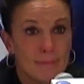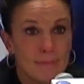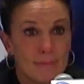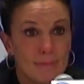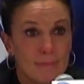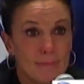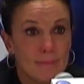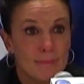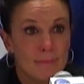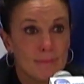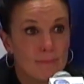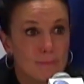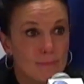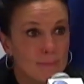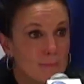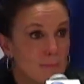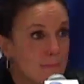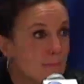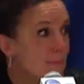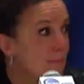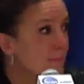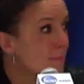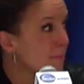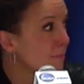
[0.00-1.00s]
Anyone
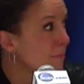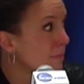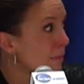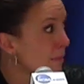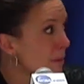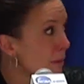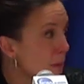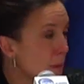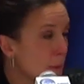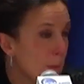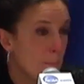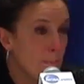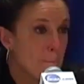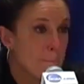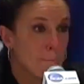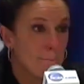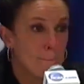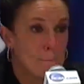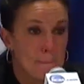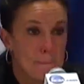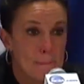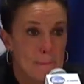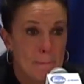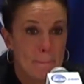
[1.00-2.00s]
else?
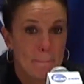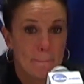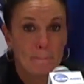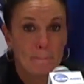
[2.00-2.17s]
All right.